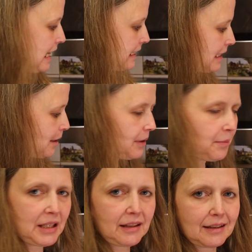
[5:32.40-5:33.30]
Last time I
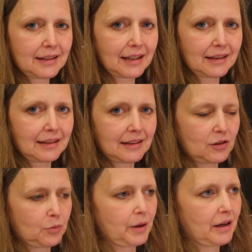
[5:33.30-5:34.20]
made the Italian
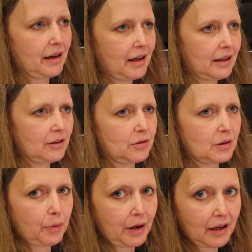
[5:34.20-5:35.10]
Easter pie, I
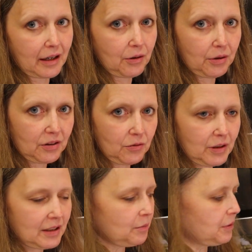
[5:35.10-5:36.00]
used a pie crust
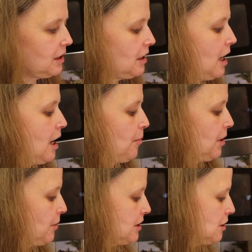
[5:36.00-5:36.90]
recipe,
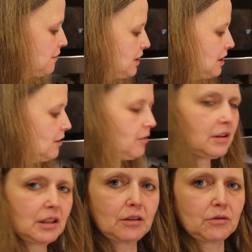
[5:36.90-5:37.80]
but I watched a video
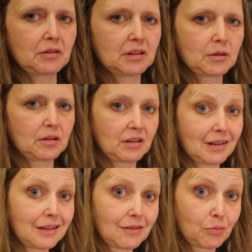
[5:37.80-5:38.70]
and they used this,
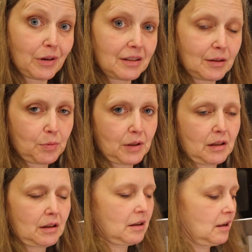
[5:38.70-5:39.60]
this recipe.